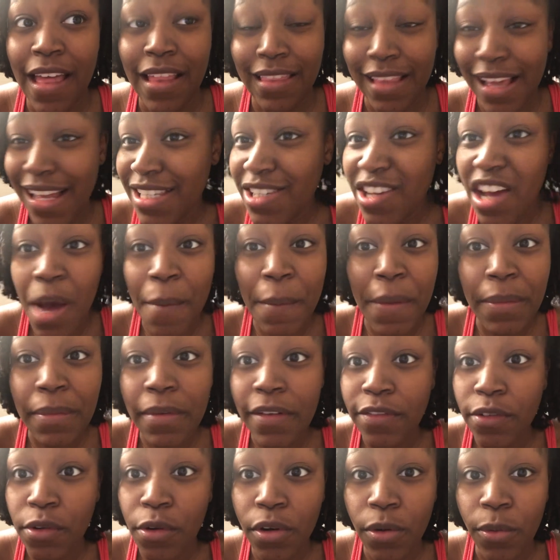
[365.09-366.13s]
That's how I make my
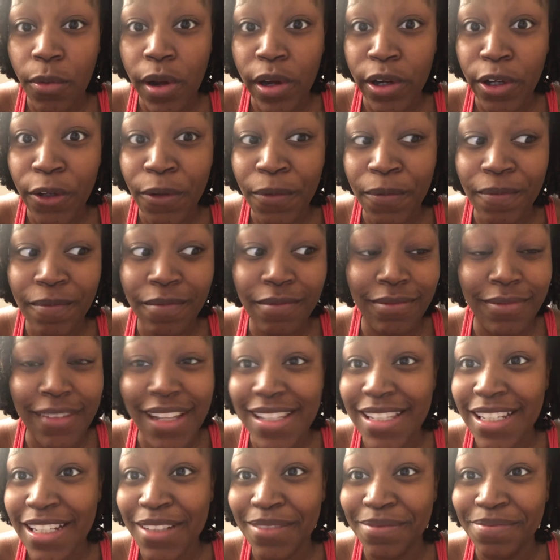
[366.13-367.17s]
Florida water.
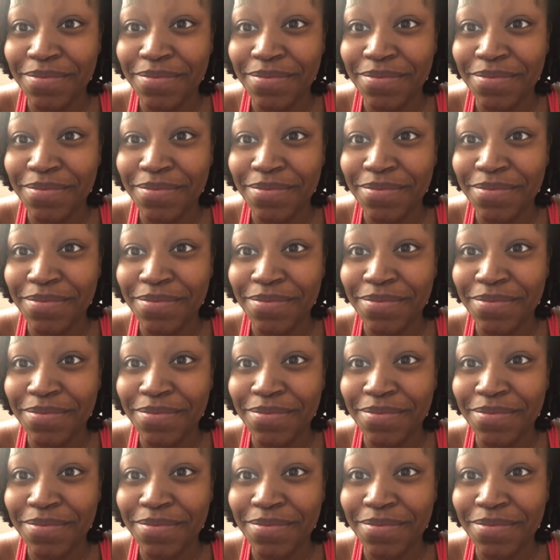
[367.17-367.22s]
That's it.